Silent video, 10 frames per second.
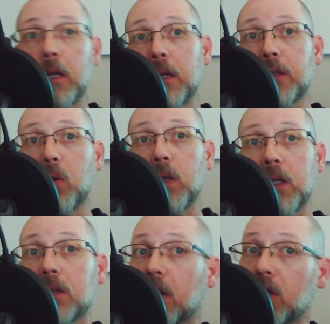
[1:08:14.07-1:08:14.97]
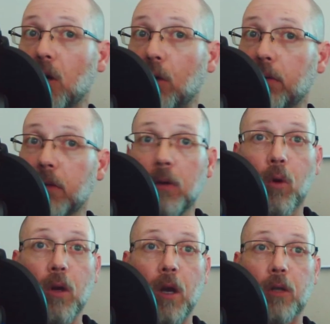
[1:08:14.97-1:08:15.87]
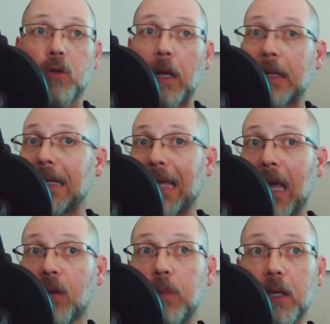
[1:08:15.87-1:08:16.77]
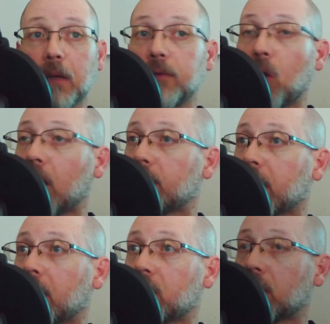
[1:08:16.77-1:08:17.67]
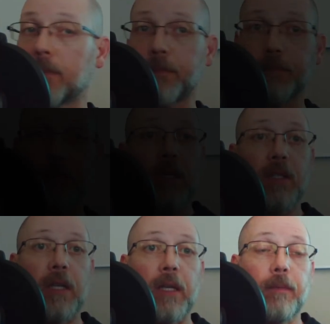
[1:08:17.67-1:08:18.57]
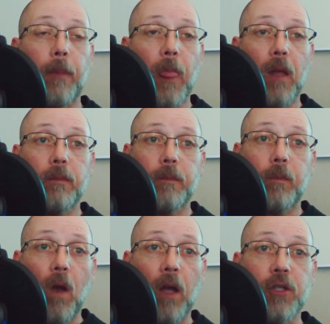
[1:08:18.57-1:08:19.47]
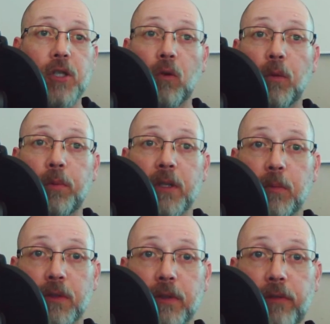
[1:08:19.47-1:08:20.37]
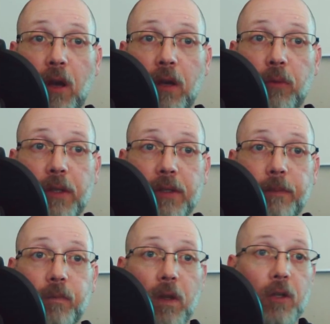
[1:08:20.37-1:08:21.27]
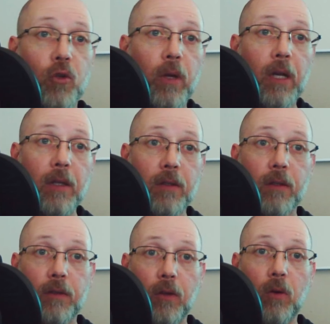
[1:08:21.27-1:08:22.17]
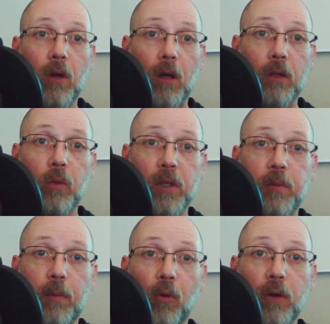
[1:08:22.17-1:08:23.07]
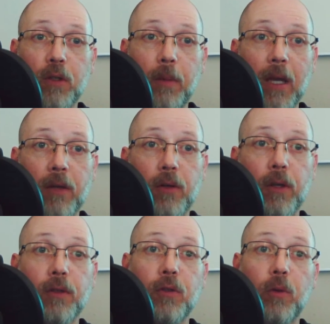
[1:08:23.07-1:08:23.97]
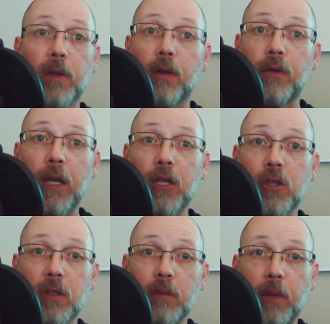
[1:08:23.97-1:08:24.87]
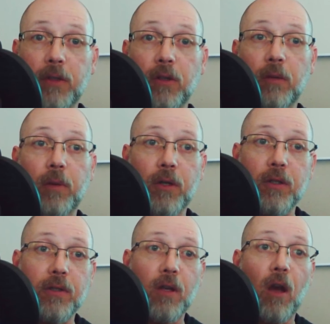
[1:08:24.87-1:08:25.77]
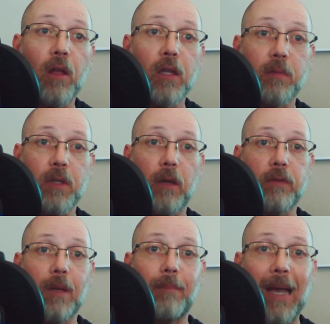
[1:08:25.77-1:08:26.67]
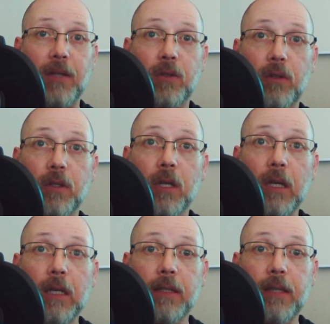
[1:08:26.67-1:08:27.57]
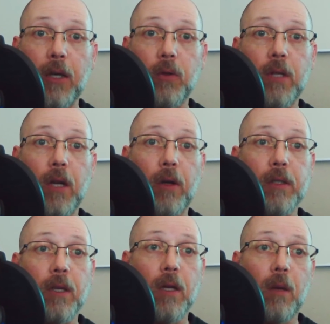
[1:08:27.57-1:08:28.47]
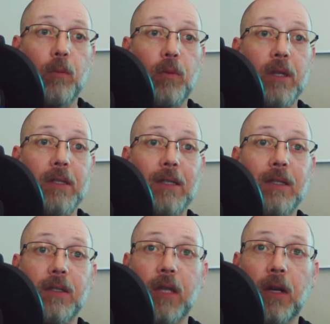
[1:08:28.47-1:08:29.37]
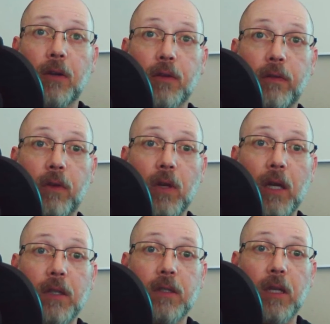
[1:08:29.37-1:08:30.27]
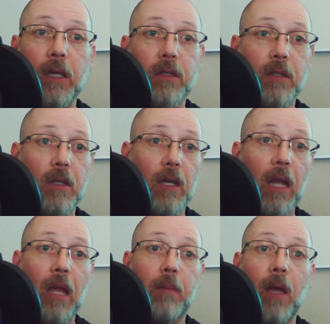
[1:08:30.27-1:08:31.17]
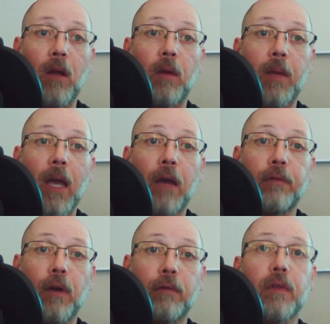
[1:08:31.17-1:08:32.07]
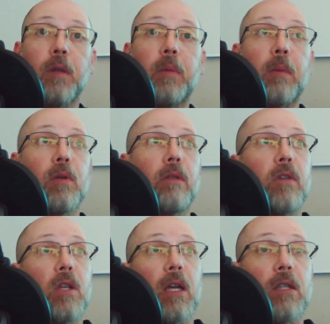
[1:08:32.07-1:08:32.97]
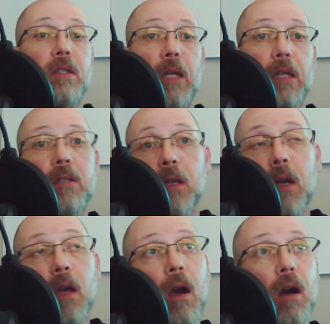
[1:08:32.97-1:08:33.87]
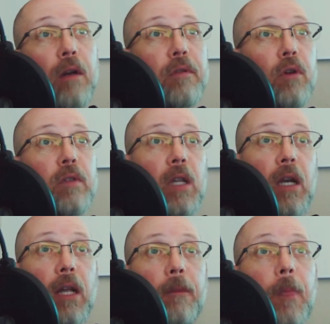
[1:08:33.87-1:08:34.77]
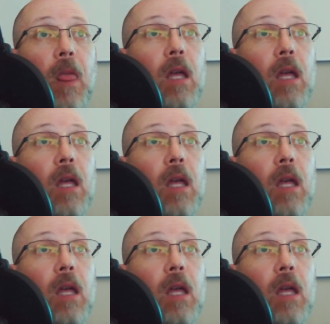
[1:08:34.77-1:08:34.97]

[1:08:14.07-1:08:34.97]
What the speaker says: Consequently, such oath or contract can be of no obligation. 16. On general principles of law and reason, the treaties, so-called, which purport to be entered into with other nations by certain persons calling themselves ambassadors, secretaries, presidents, and senators of the United States, in the name and on behalf of the people of the United States, are of no validity.